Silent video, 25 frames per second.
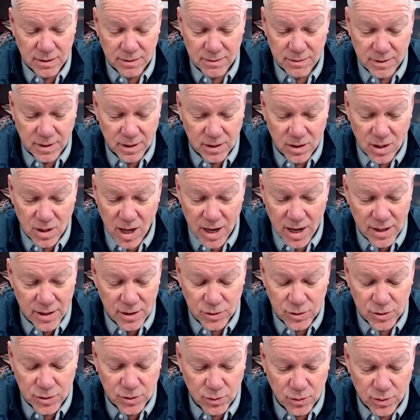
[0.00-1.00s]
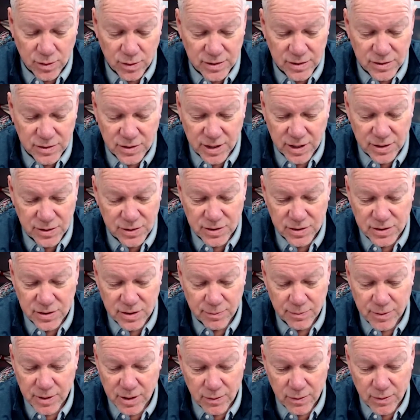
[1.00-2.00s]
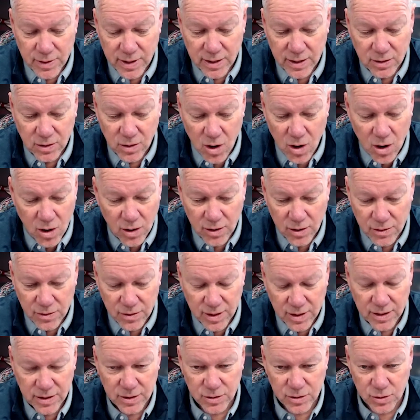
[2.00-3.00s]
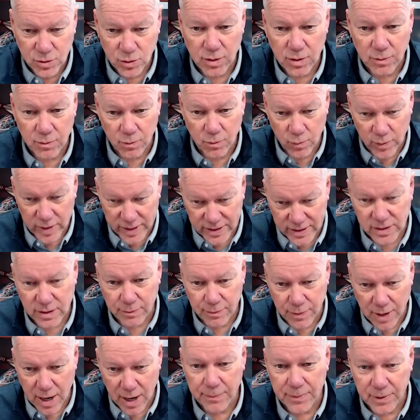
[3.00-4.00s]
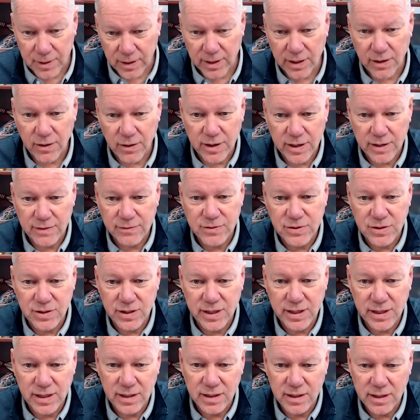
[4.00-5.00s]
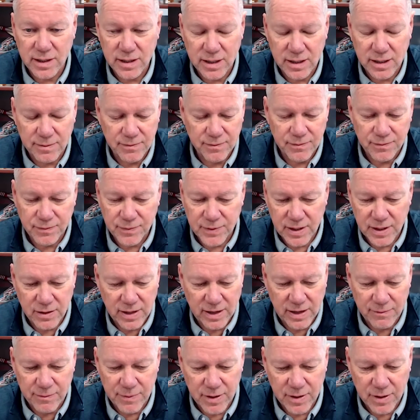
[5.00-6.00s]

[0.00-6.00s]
a lot of those organizations have been around longer than the sort of recent popularity of SIG. They've been